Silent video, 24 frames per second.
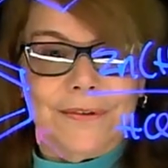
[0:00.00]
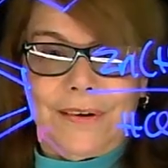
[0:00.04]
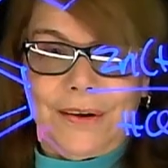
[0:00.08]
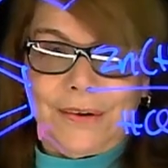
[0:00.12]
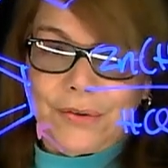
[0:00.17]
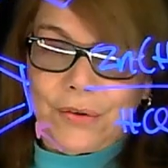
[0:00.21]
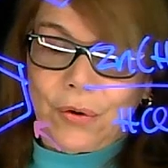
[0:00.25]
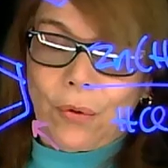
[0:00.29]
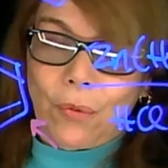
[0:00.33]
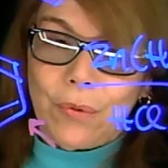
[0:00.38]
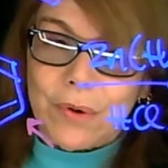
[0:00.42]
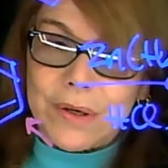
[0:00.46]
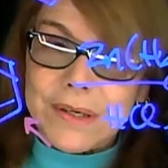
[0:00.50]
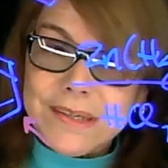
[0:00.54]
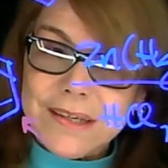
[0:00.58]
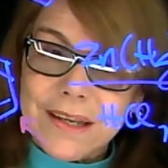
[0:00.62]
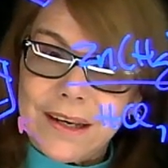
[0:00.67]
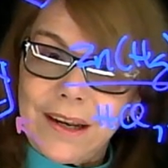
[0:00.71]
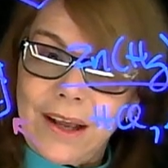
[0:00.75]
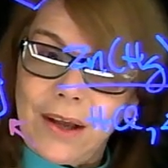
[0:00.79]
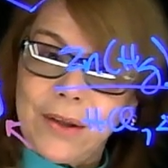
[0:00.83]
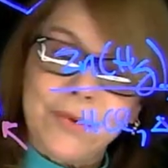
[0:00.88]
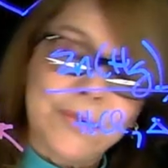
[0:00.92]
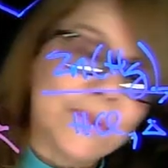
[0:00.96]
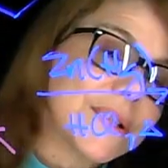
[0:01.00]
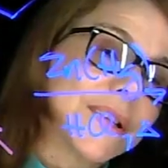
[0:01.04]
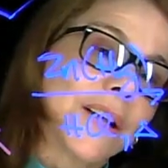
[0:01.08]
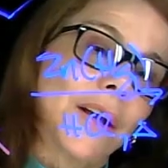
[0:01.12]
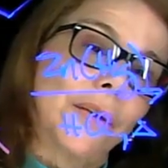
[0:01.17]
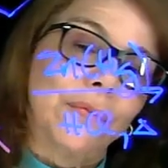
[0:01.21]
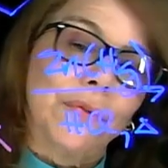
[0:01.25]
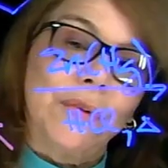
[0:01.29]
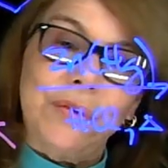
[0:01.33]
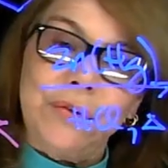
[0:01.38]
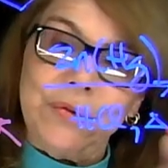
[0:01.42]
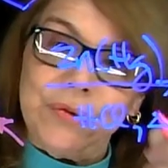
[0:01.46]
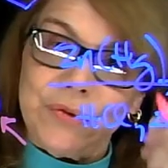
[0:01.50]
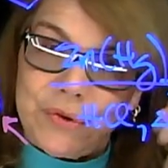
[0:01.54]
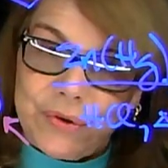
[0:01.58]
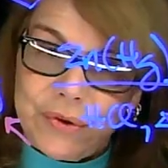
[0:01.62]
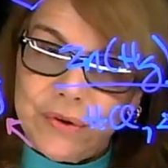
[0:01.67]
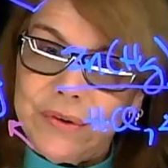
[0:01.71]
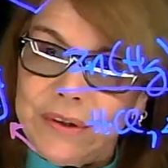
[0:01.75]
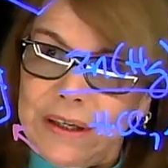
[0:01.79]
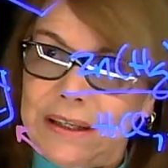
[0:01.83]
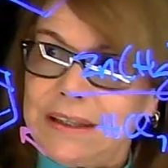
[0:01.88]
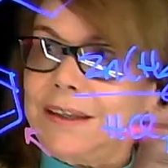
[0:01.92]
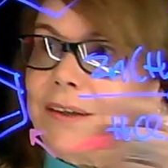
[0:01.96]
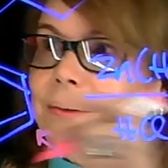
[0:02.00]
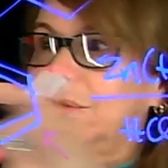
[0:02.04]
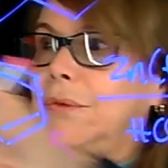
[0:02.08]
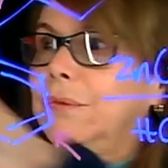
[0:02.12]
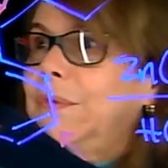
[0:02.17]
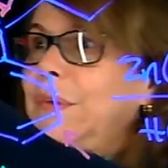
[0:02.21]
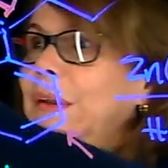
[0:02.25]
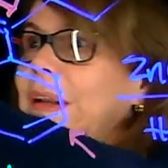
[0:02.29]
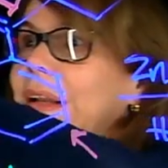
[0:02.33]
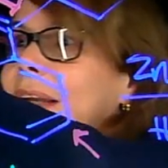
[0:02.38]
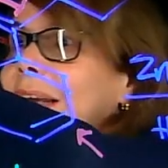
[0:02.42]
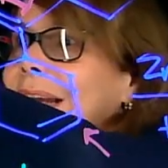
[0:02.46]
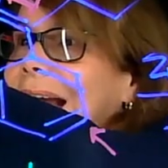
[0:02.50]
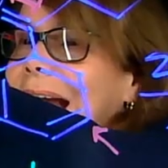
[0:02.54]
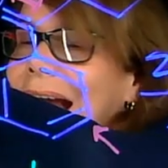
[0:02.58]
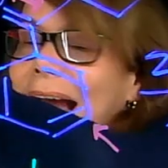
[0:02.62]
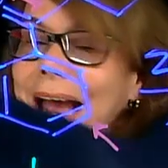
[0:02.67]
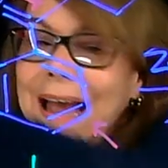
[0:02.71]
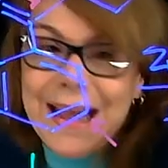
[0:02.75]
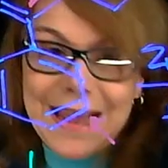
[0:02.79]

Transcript: towards another substitution, electrophilic